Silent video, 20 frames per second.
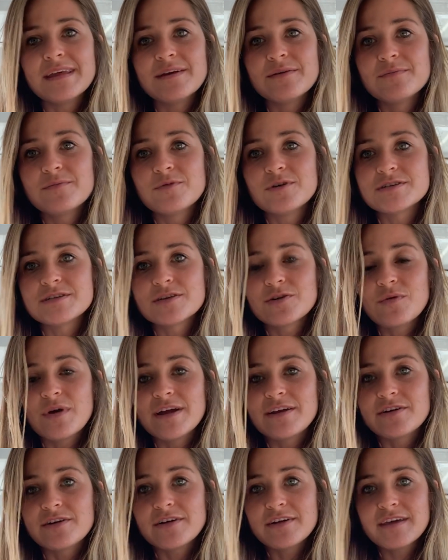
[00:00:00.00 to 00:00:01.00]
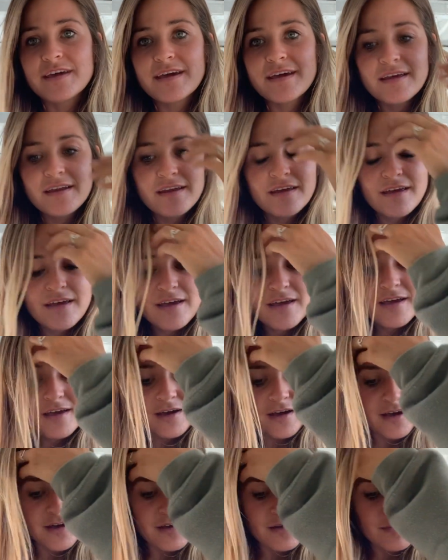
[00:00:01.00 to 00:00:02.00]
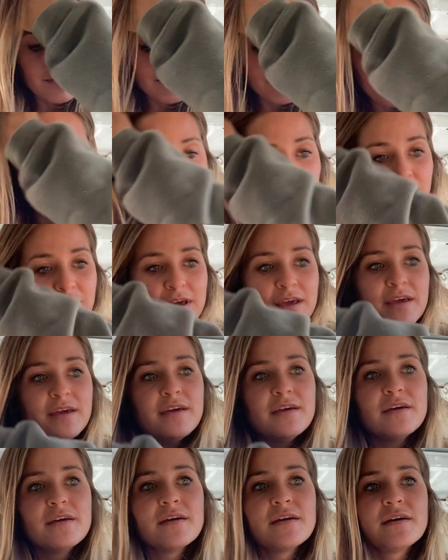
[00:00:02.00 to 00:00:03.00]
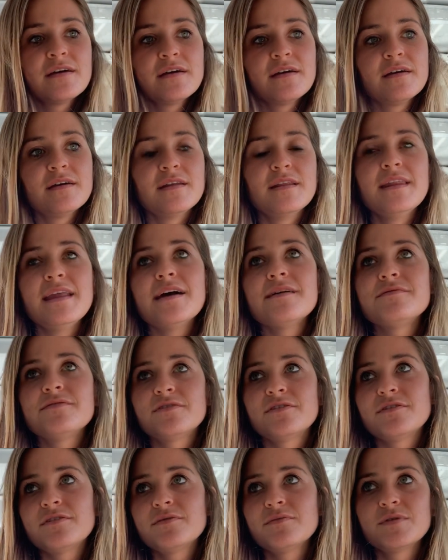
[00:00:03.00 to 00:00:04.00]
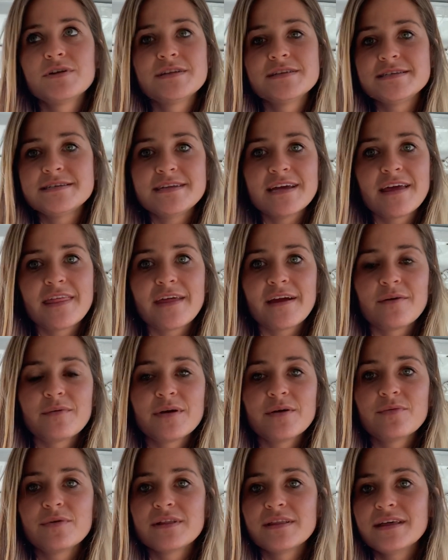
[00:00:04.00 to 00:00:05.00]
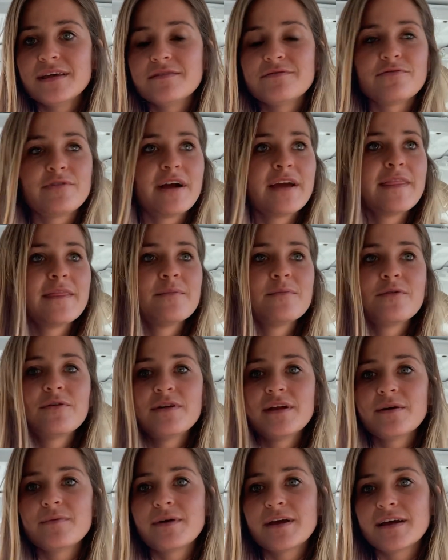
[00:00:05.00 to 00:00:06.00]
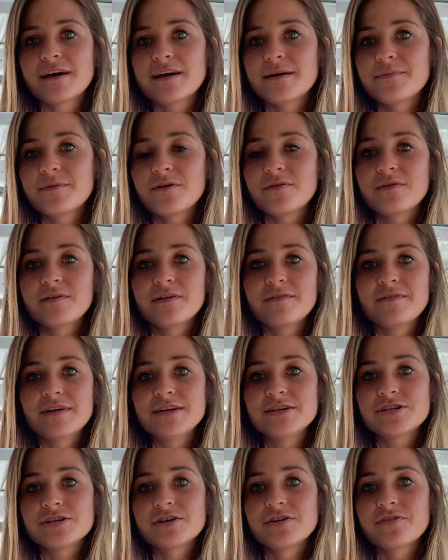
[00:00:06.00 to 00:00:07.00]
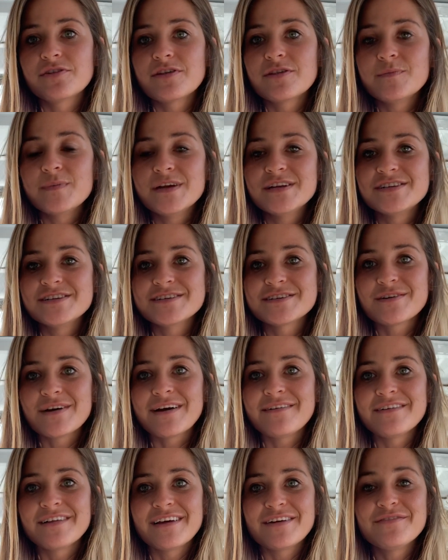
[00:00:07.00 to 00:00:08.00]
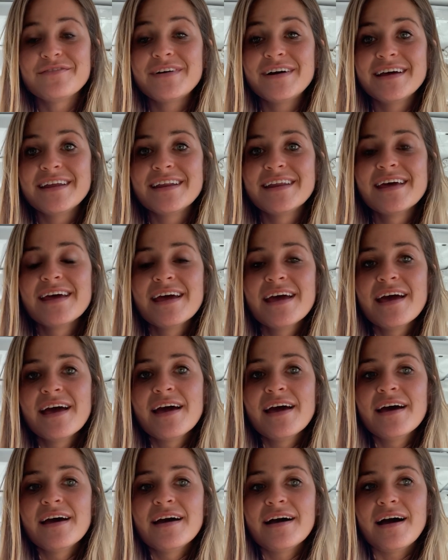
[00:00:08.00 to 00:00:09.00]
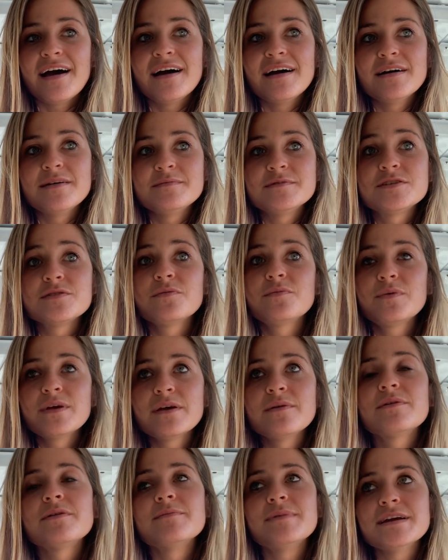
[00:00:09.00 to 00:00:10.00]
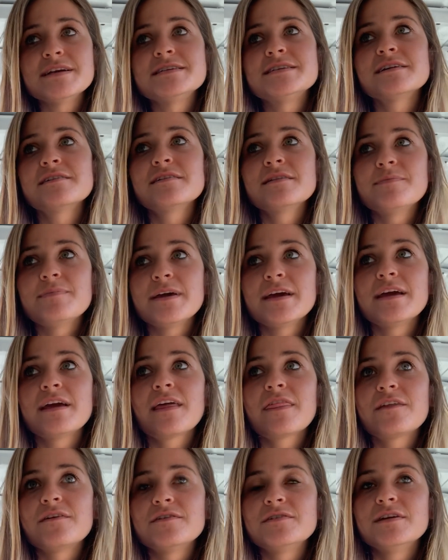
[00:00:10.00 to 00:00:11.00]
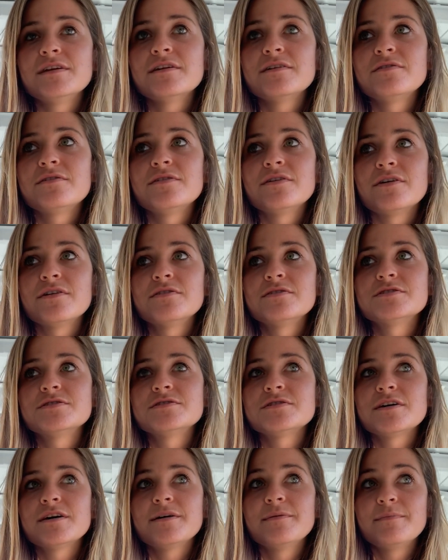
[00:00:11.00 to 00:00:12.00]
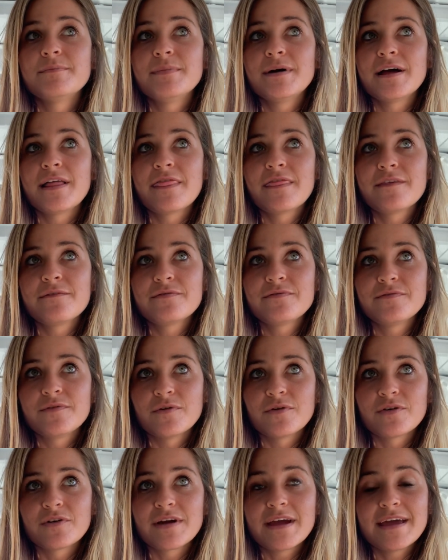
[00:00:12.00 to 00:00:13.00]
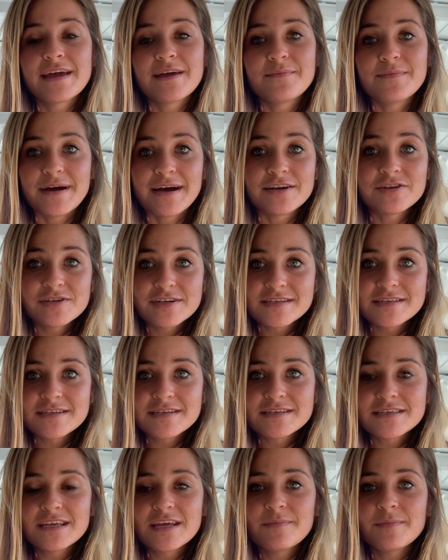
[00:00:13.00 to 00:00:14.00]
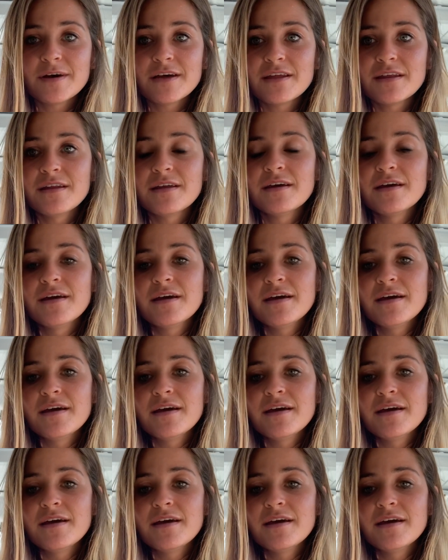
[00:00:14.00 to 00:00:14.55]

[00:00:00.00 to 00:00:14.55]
it wasn't quite dark yet. But we never would stay there. We would leave right in the morning, wake up, go on an adventure, go to the beaches, go have a lot of fun. So we were basically paying $1,300 a month for a mattress to sleep on,